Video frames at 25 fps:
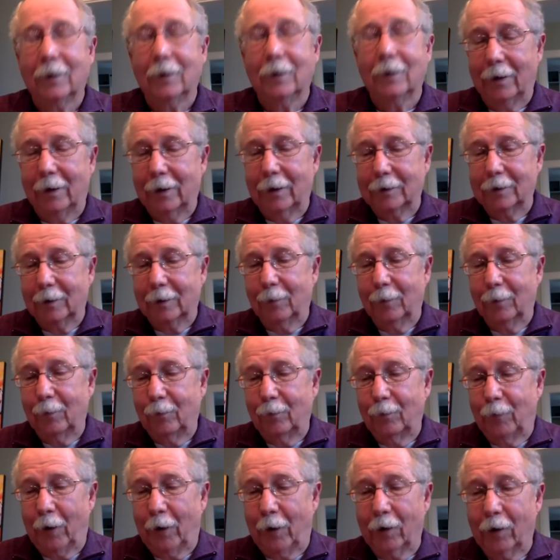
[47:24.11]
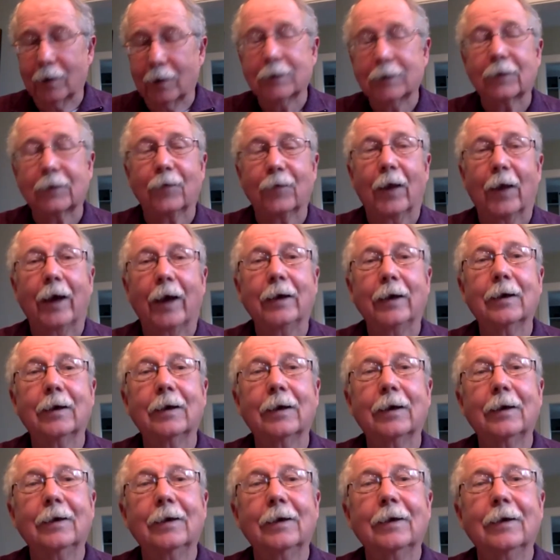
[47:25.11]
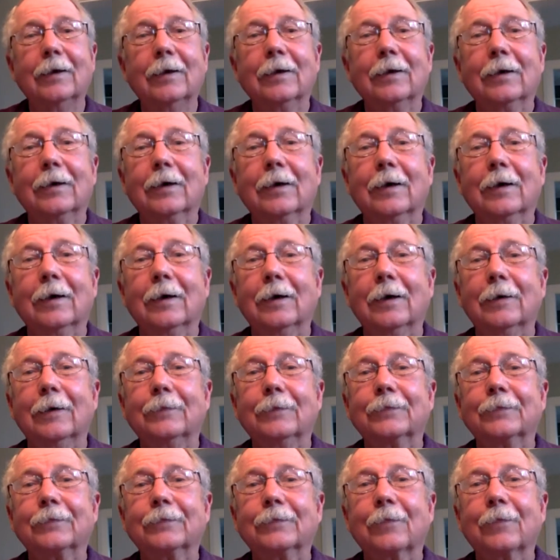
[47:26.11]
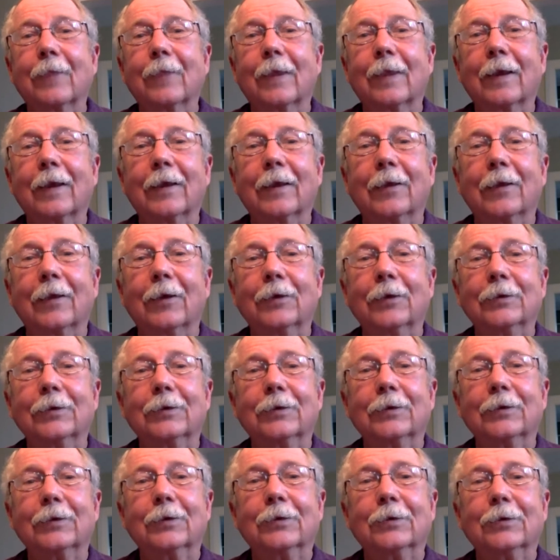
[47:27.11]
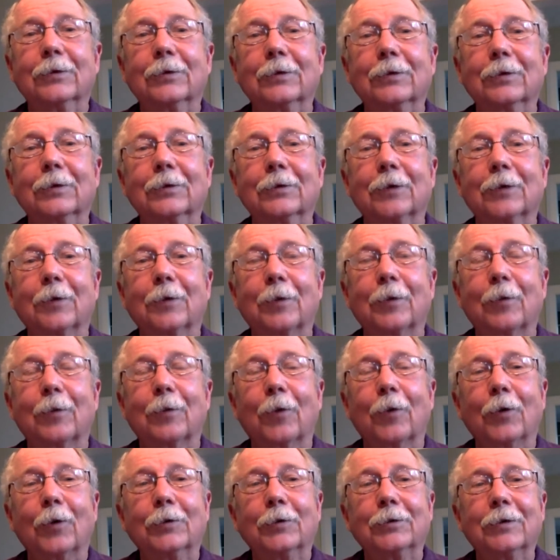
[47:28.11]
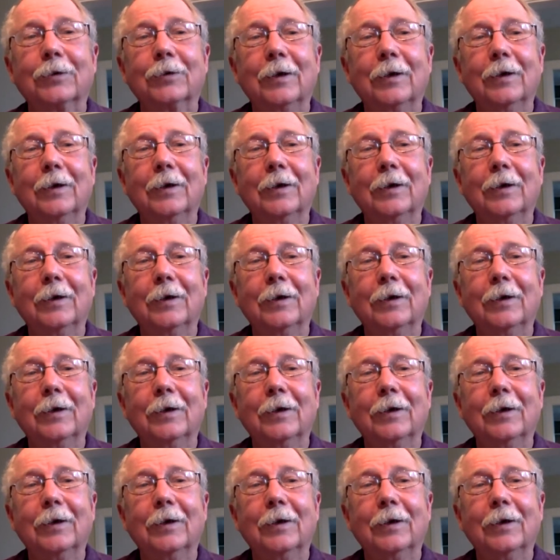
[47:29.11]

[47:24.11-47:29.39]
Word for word: And that's a perilous flight. Um, those, those, those hummingbirds,